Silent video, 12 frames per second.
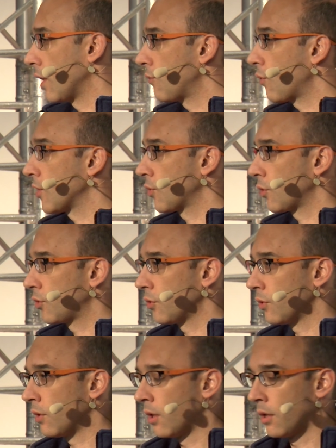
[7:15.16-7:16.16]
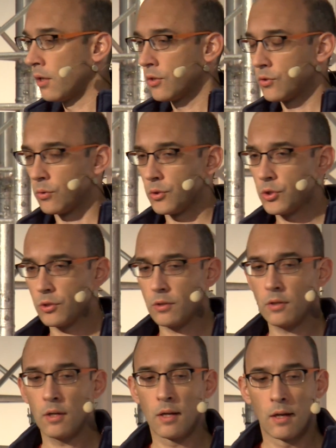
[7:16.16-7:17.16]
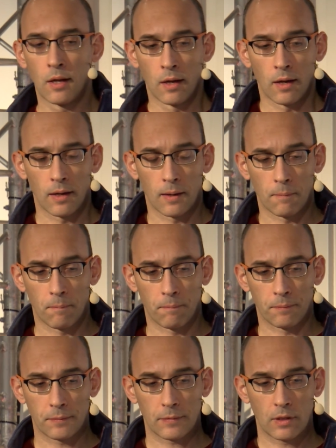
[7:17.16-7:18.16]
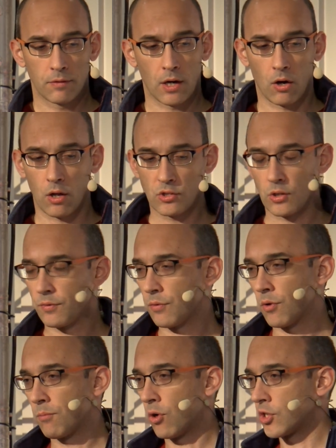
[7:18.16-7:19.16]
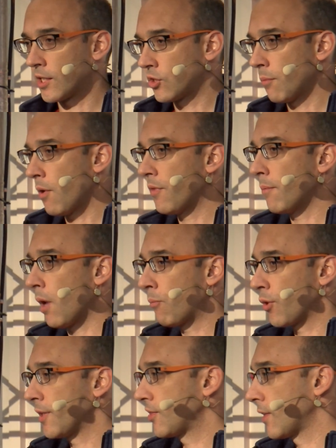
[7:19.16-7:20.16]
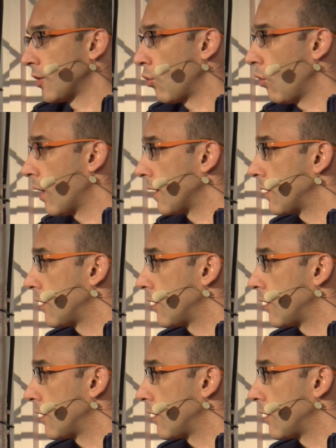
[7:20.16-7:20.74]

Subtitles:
infrastructure solution. There are lots of different projects. Some of them are pretty central, like